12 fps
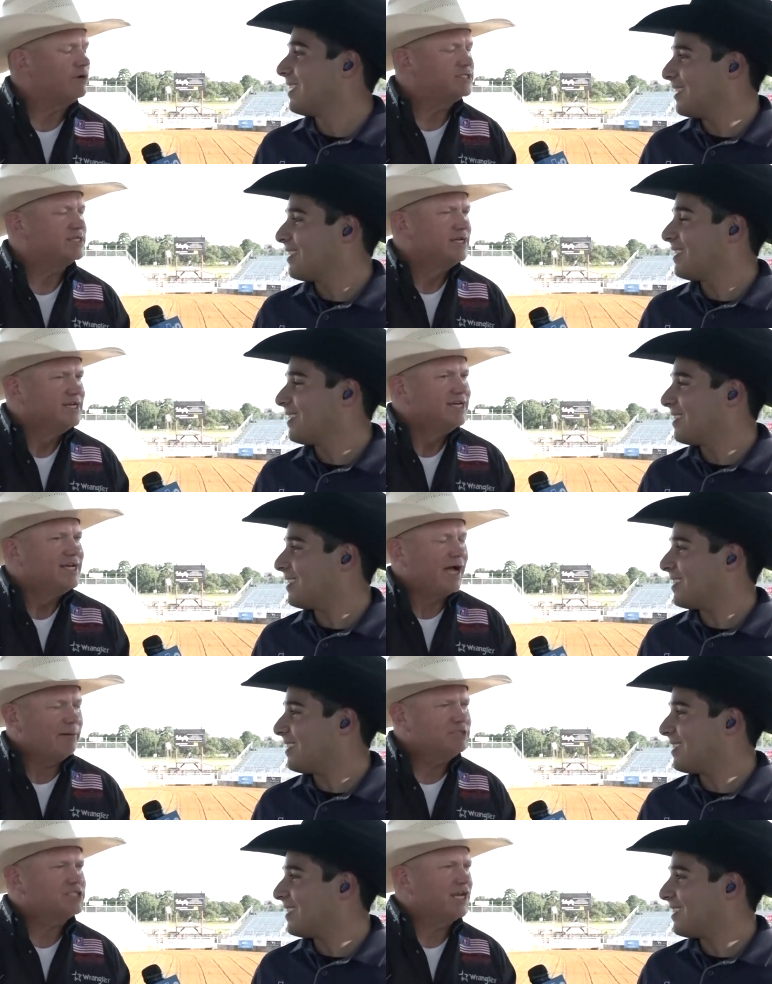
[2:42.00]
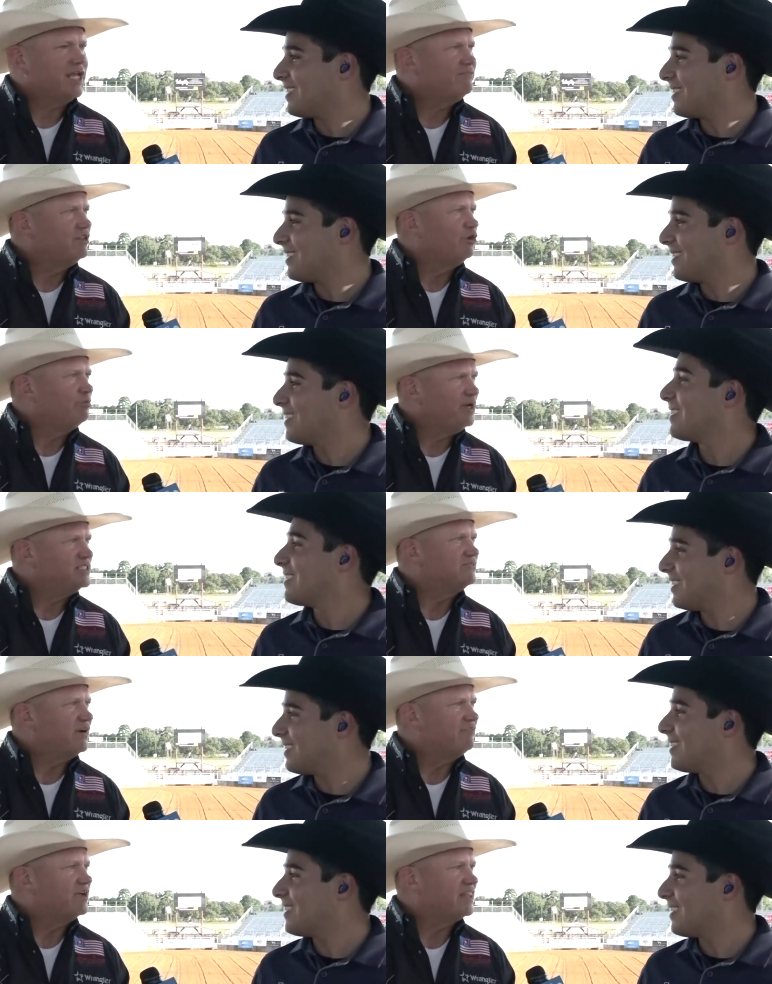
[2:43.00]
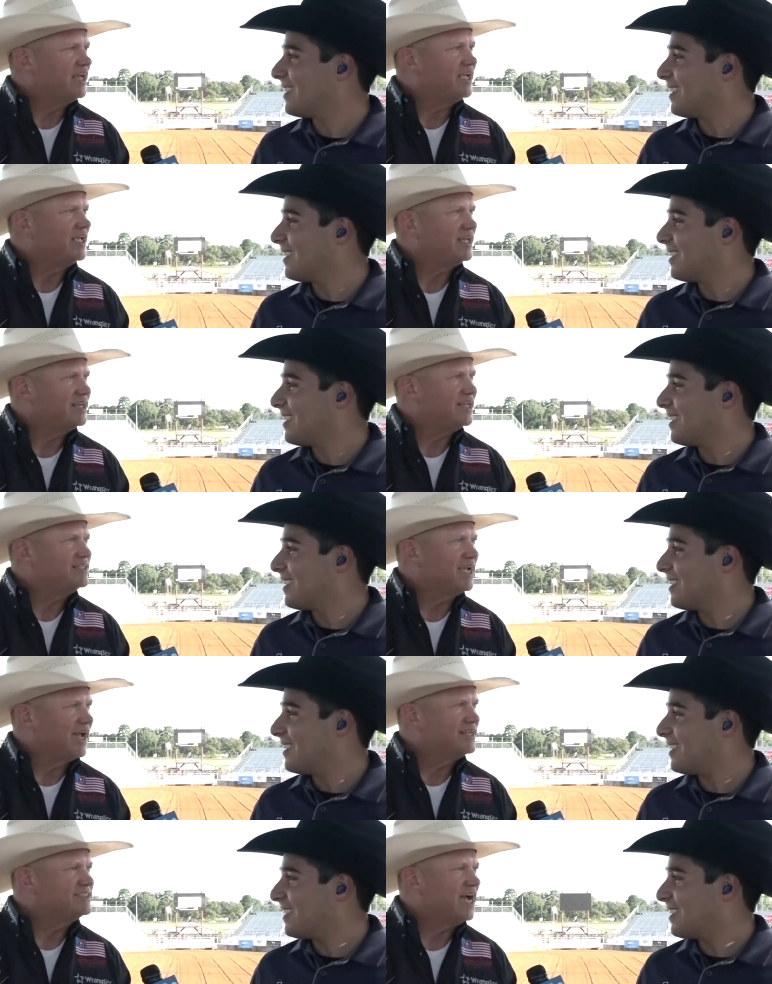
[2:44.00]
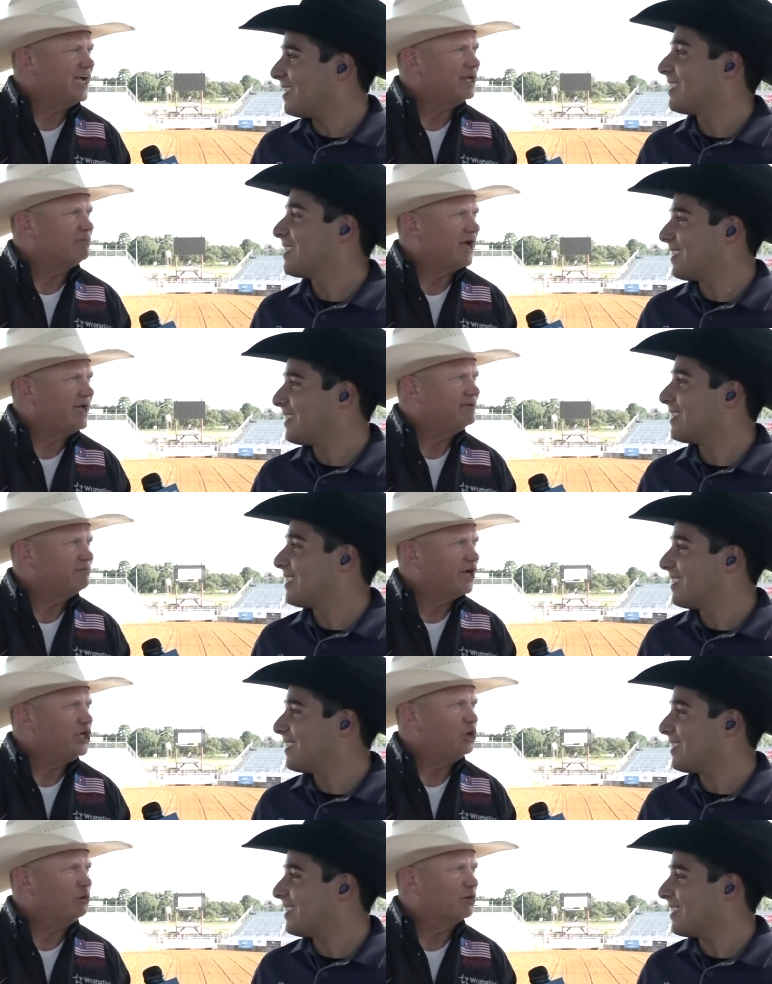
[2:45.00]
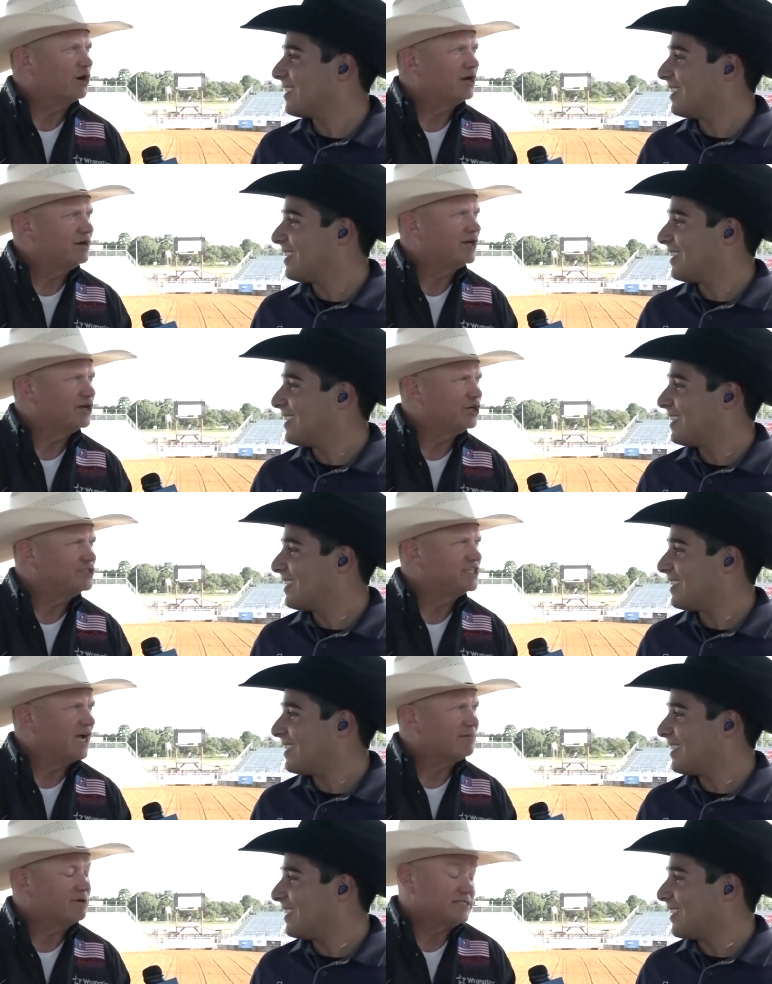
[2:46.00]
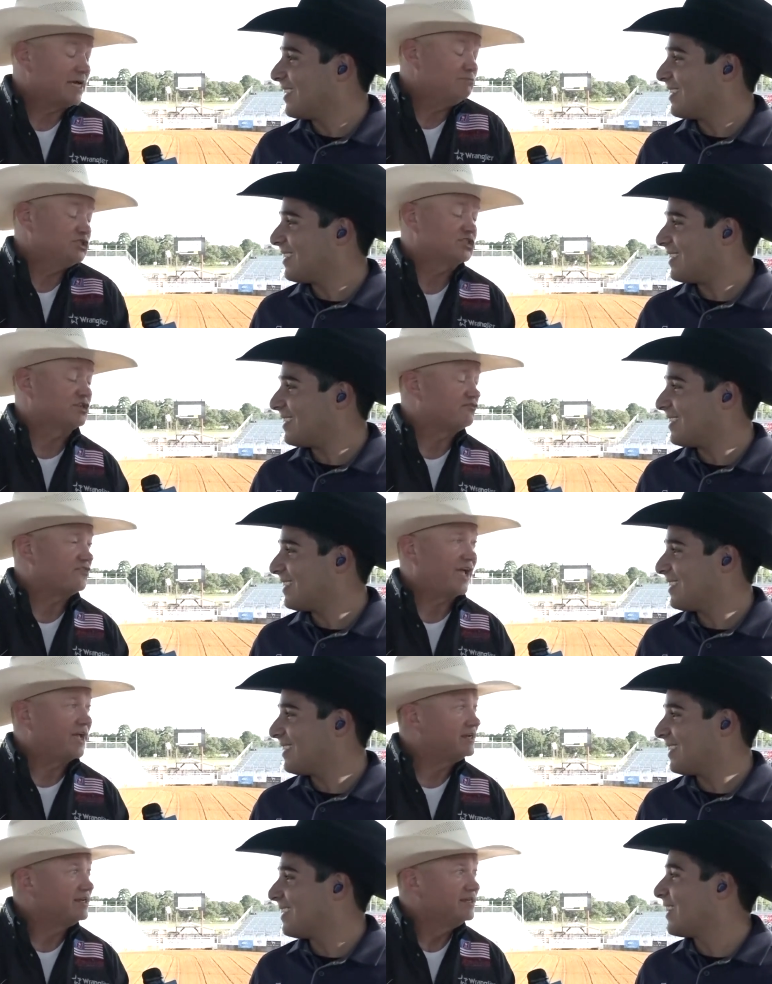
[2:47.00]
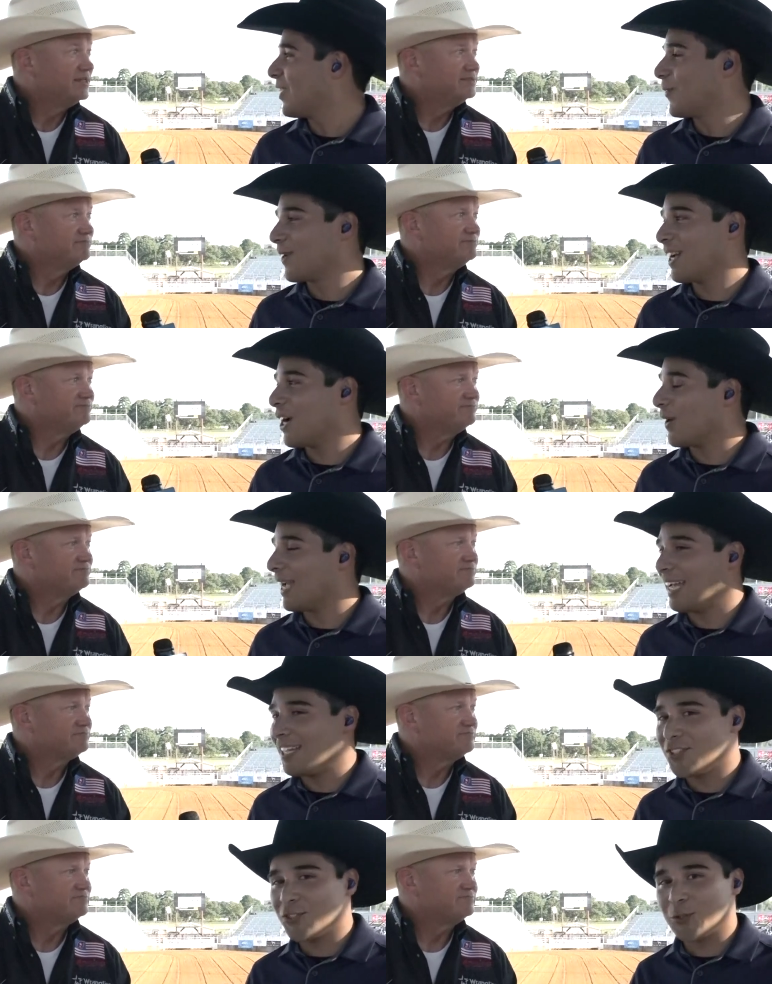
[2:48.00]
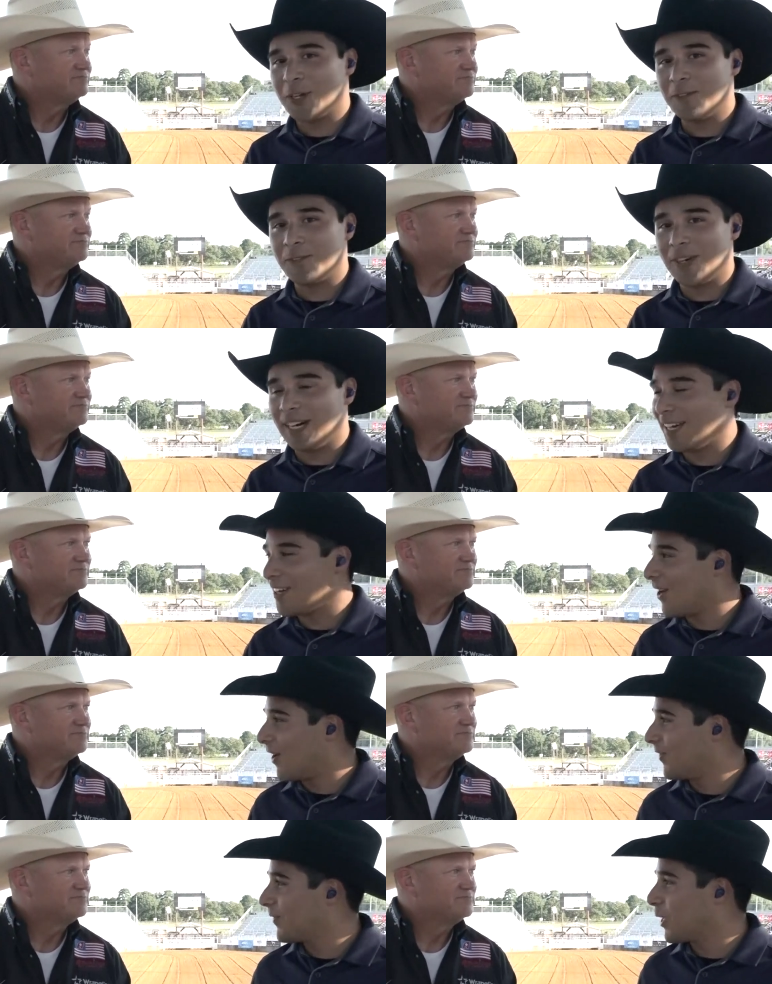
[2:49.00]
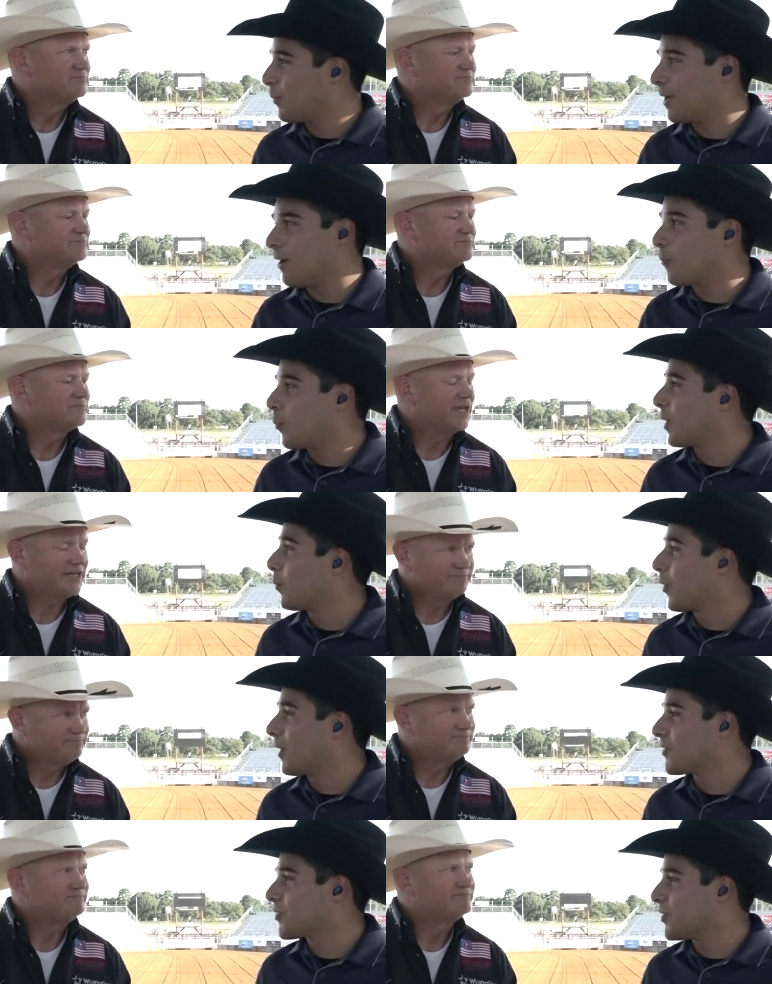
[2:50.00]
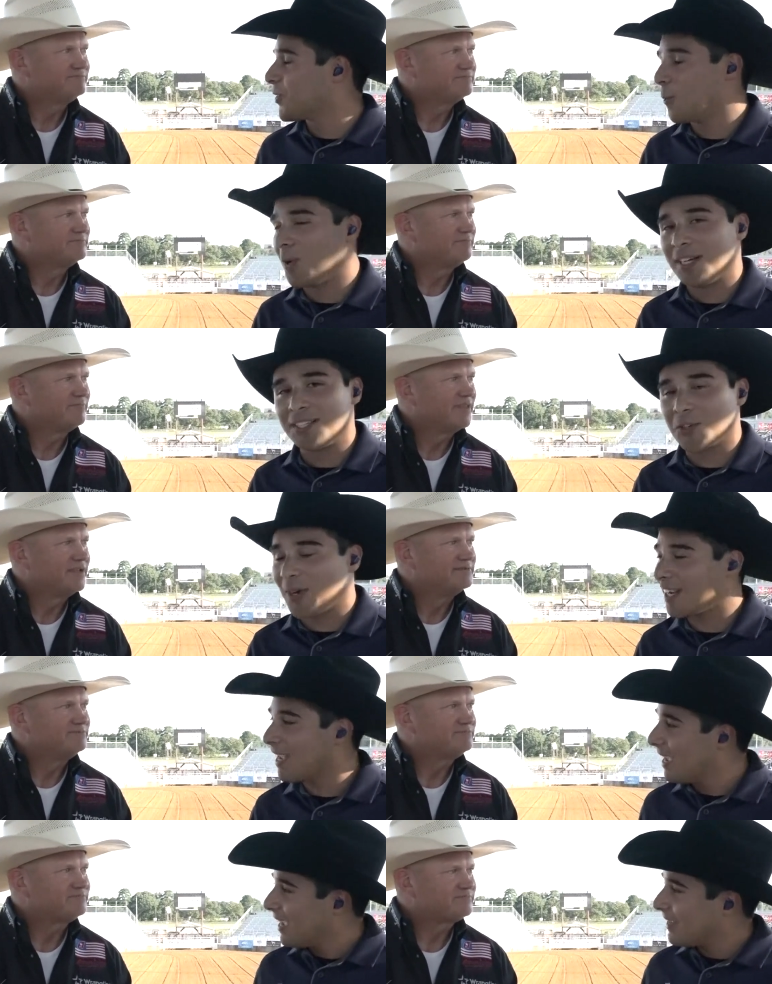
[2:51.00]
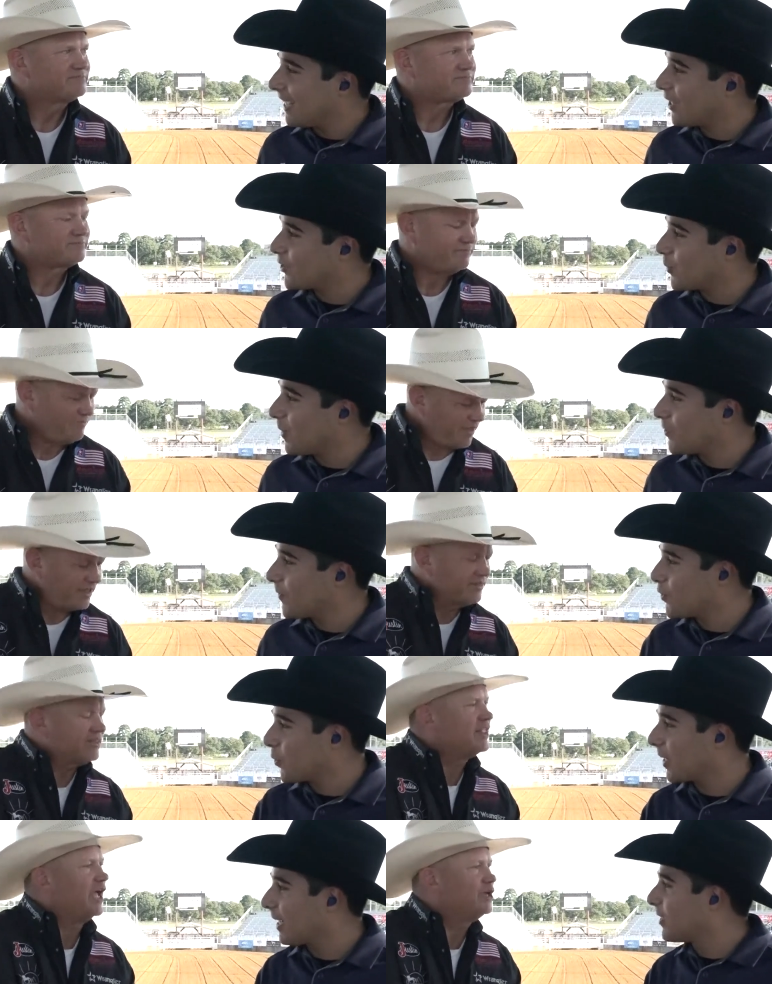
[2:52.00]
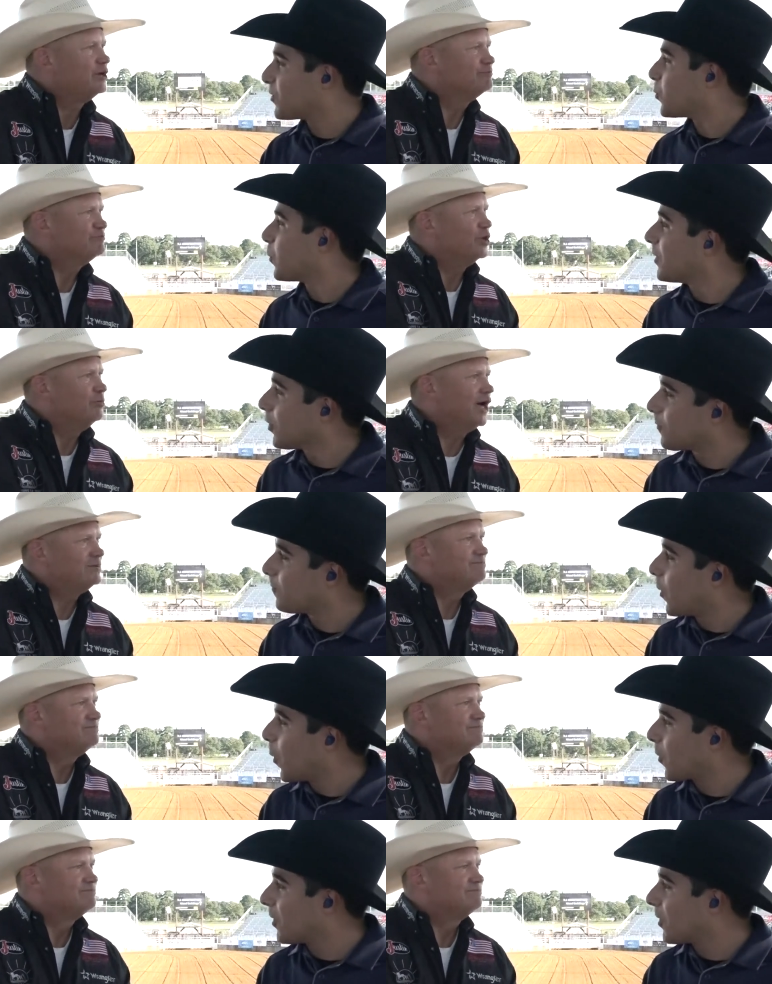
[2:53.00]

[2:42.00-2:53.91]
Speaker 1: it's, I'm just going to give a little piece of everything and, and kind of tie in my, my humor and a good time because I'm just a fan.
Speaker 2: There we go. History, fun, all the above. What yeah. more else could you want? Greg, thank you so much for joining thank us. You. We you look bet. forward